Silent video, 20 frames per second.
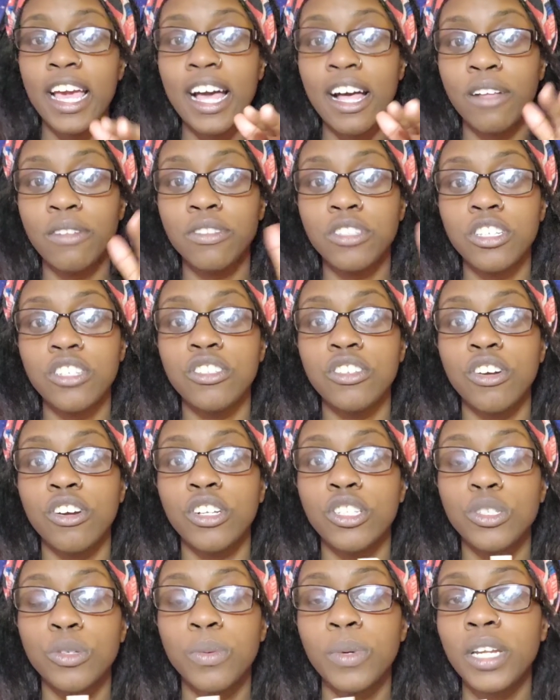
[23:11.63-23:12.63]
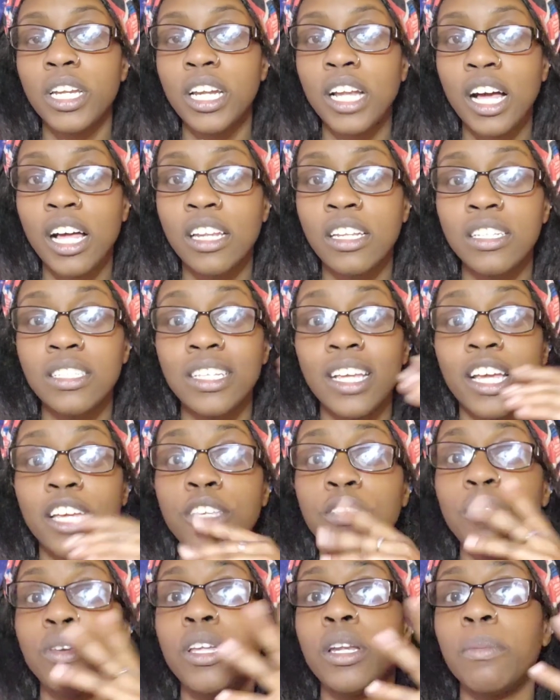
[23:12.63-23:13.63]
Eight ounces are $20
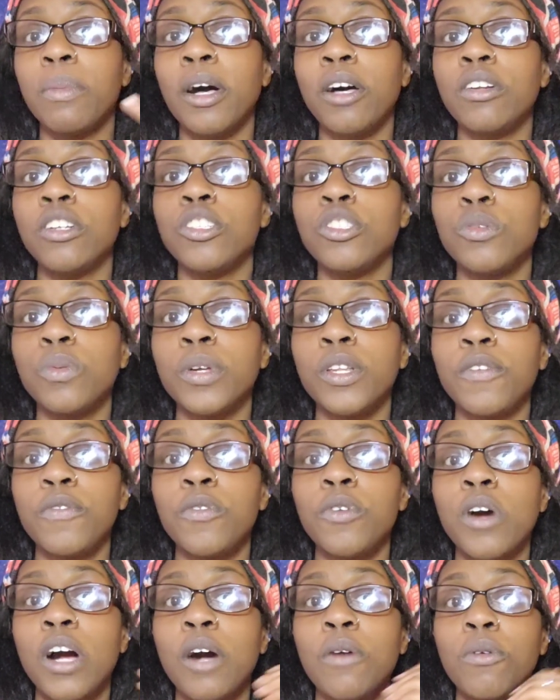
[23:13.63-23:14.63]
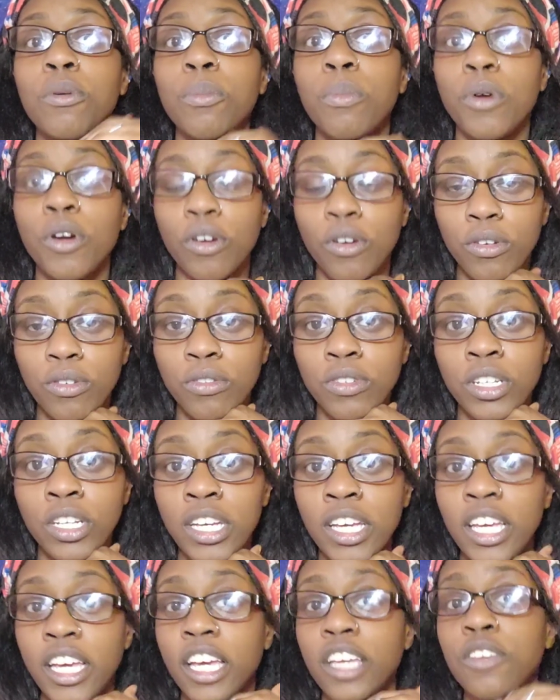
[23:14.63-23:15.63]
and you get about a 24 hour
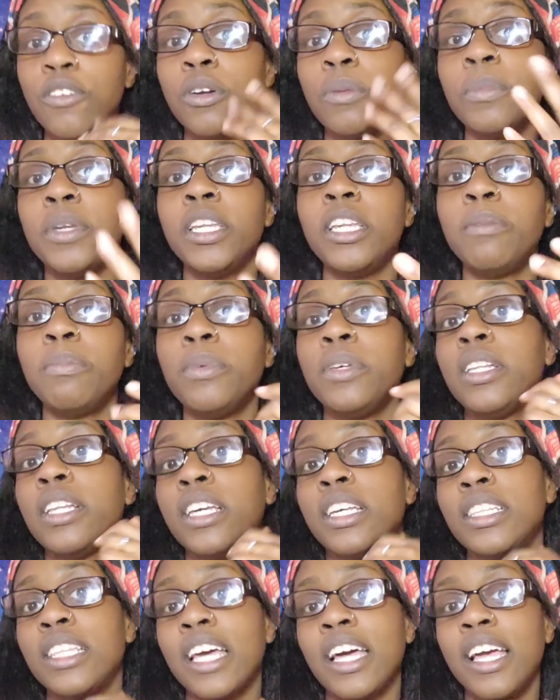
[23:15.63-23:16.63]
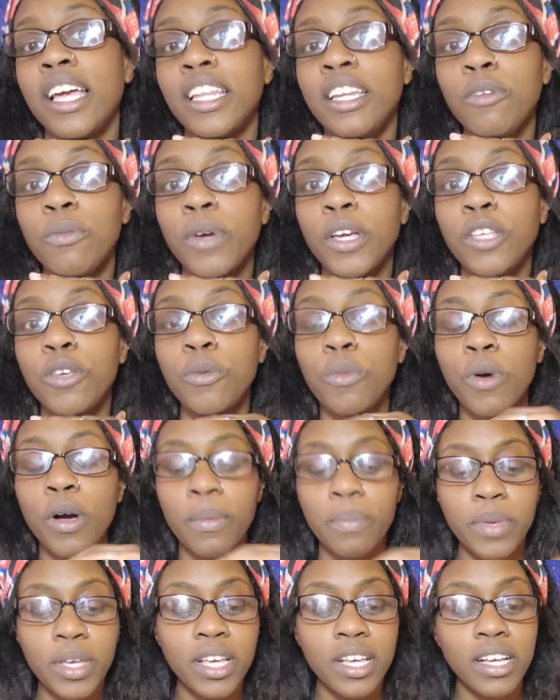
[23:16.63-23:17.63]
burn. And you can manipulate that any way you
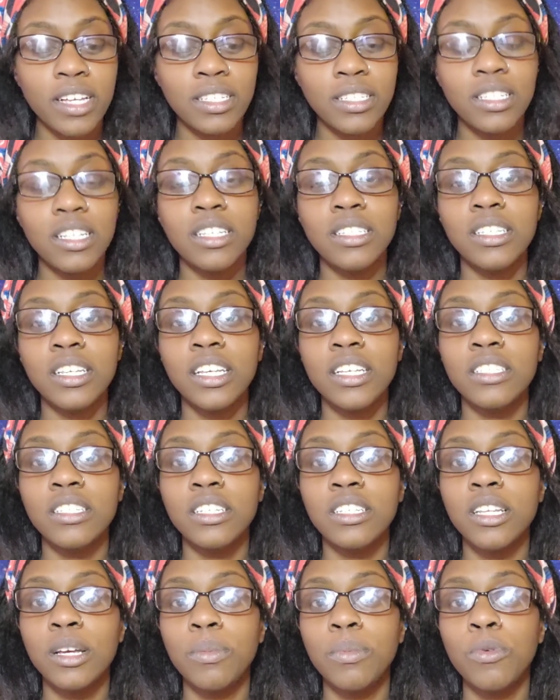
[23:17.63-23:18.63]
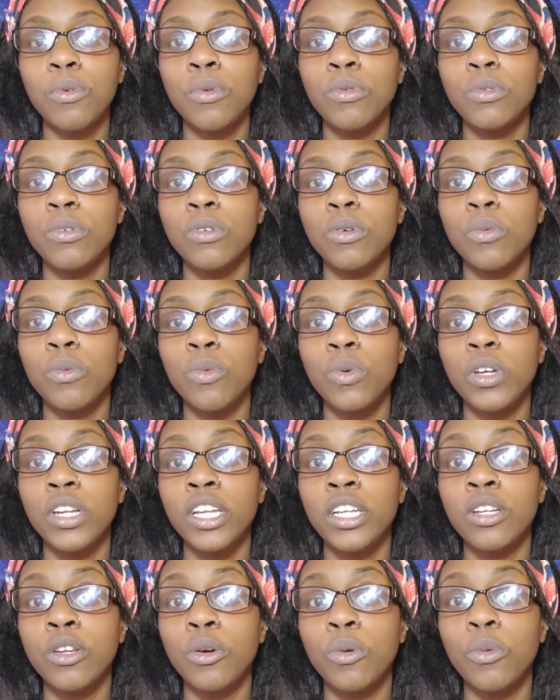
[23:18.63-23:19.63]
want because this is a double
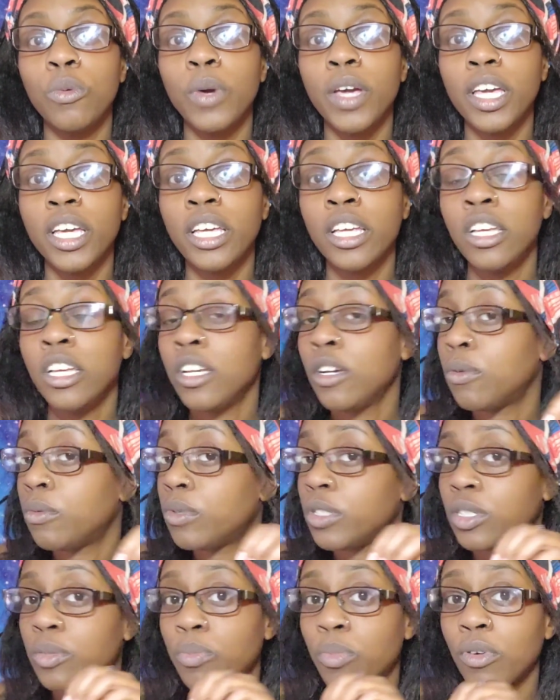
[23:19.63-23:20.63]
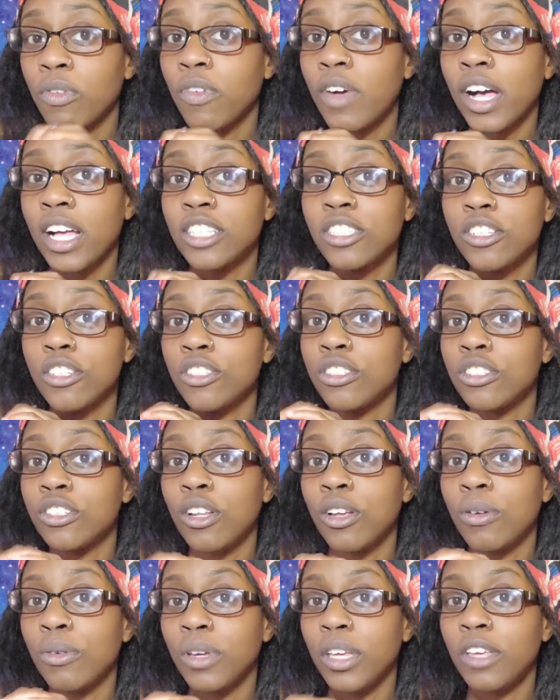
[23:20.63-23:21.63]
wooden wick, which provides a
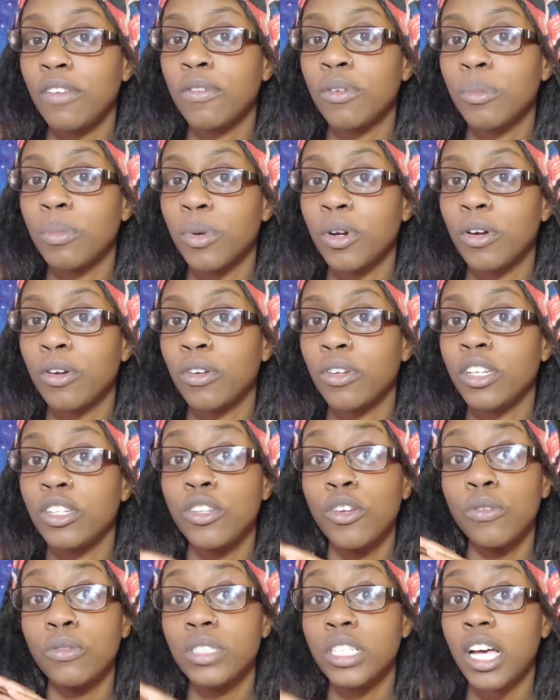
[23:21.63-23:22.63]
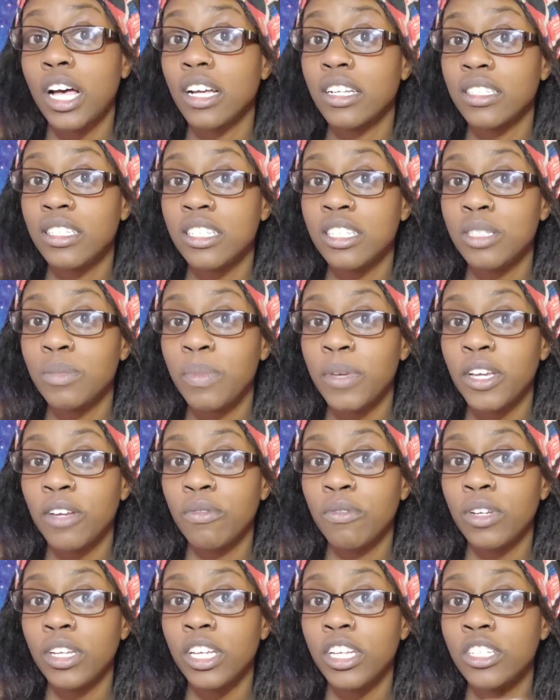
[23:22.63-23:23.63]
slow, even burn. No toxins
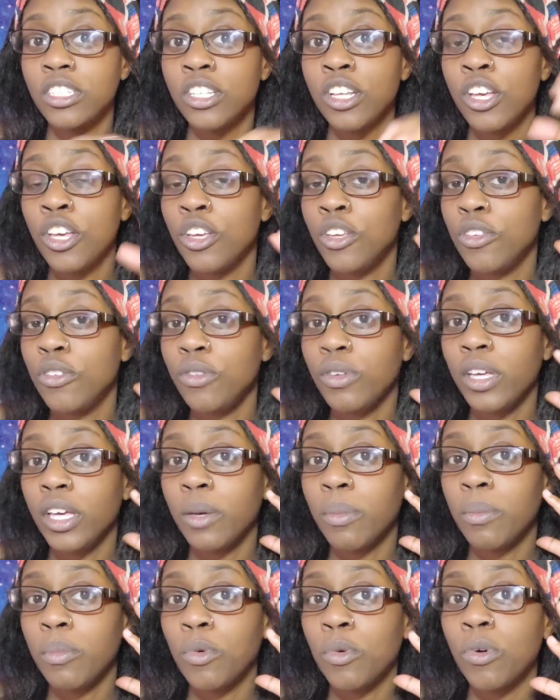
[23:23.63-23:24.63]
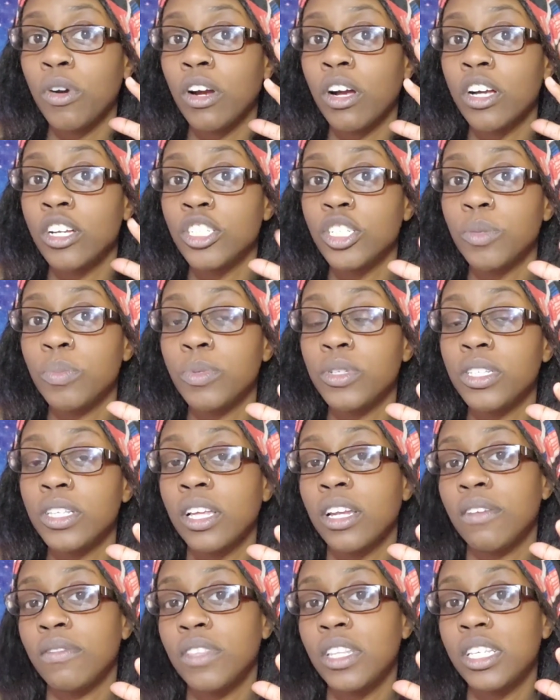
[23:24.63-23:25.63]
being released you get more 100%
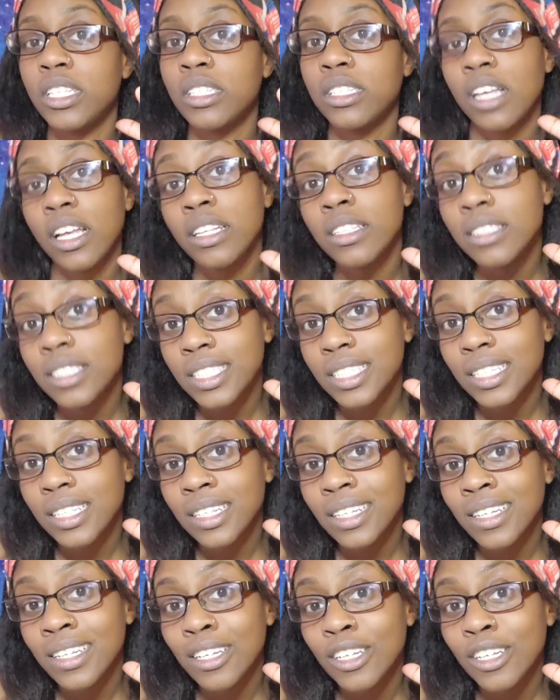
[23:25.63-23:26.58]
of the scent.